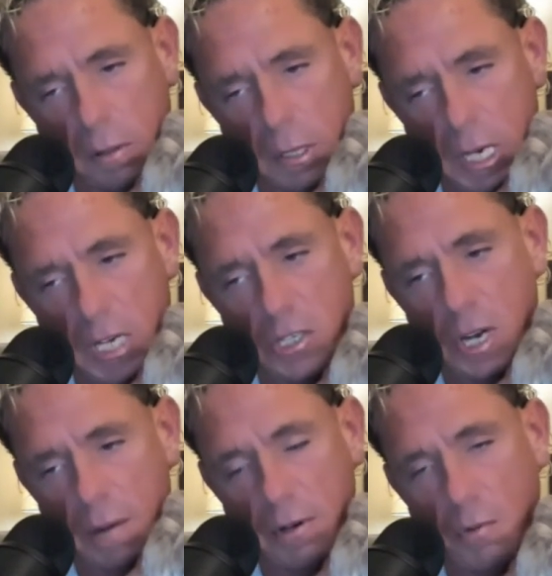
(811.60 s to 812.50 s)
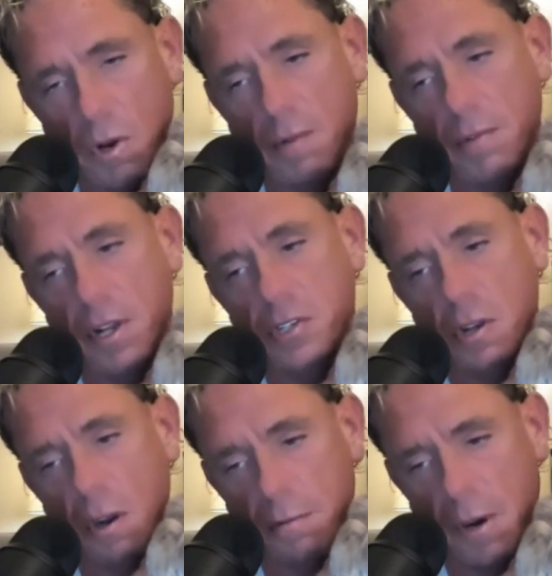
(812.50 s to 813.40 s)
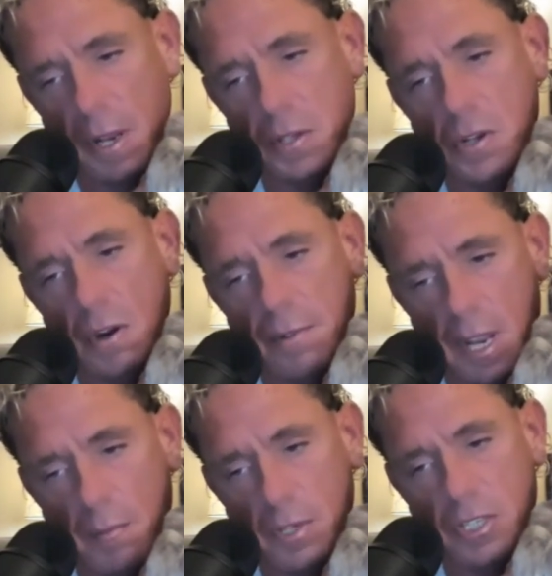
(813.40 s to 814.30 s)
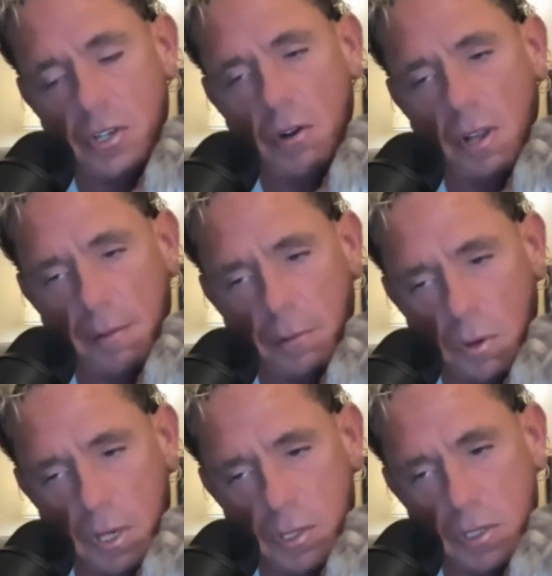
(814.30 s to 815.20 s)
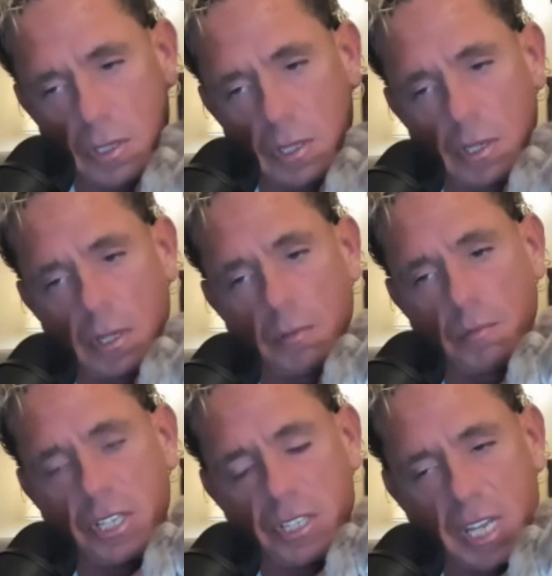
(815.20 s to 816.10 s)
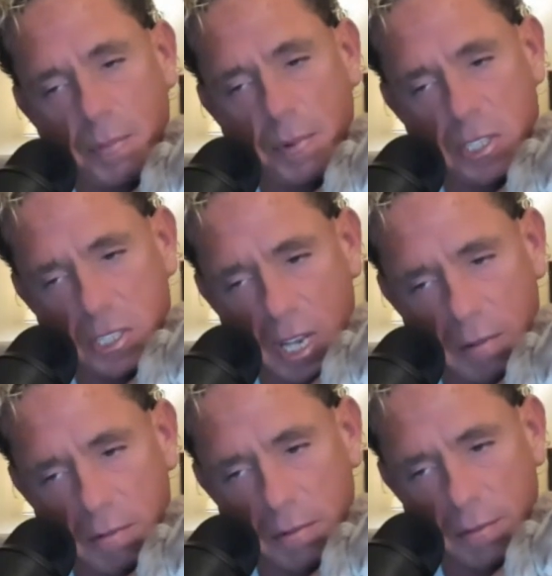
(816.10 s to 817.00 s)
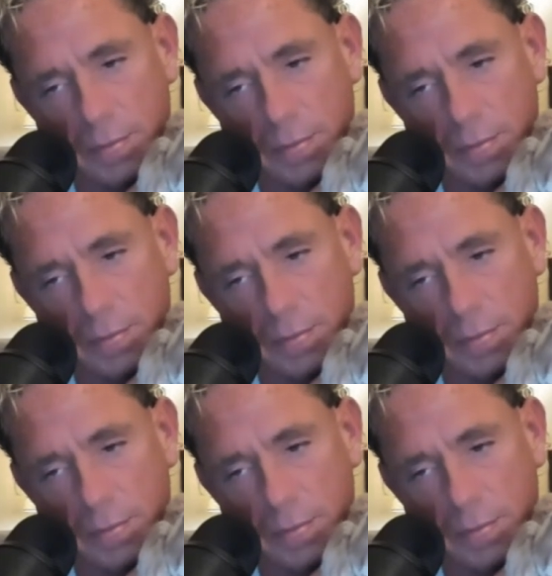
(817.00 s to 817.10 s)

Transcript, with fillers: each and every one of us, our friends, our families, our loved ones. Please keep us safe.